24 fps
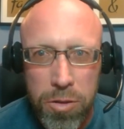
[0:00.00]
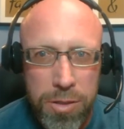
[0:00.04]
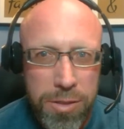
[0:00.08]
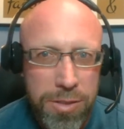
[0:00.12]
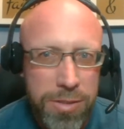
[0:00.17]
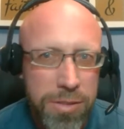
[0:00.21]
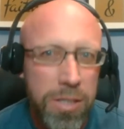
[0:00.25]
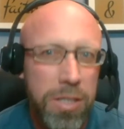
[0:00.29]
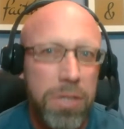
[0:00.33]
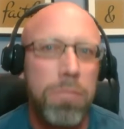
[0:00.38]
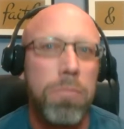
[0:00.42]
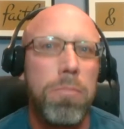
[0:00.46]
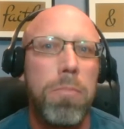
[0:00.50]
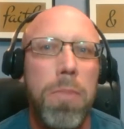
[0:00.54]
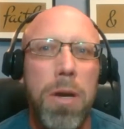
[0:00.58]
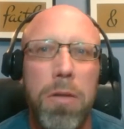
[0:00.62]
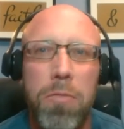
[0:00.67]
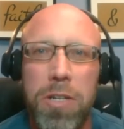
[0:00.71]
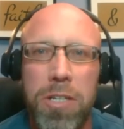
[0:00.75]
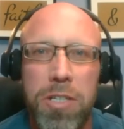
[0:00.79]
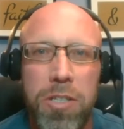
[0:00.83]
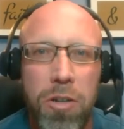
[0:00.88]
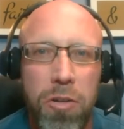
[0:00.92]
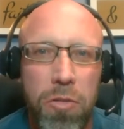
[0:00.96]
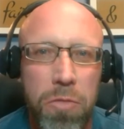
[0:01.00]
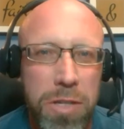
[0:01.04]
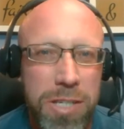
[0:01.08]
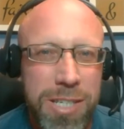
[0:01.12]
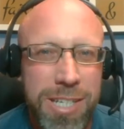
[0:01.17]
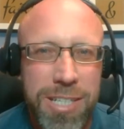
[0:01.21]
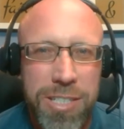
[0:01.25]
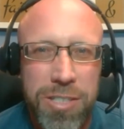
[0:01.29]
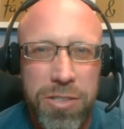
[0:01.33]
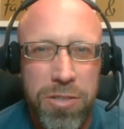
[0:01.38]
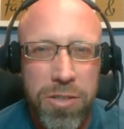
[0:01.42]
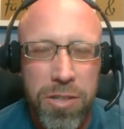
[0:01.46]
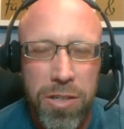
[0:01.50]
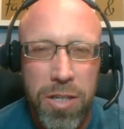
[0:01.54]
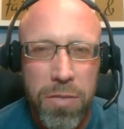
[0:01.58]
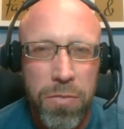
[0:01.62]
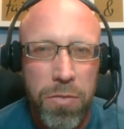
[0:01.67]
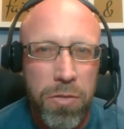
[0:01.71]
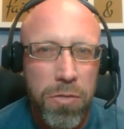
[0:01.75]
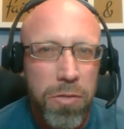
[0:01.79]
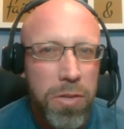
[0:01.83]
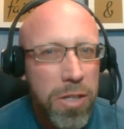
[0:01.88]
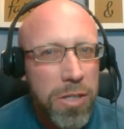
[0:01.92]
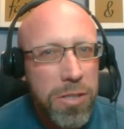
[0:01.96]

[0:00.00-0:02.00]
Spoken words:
Let's say our retention level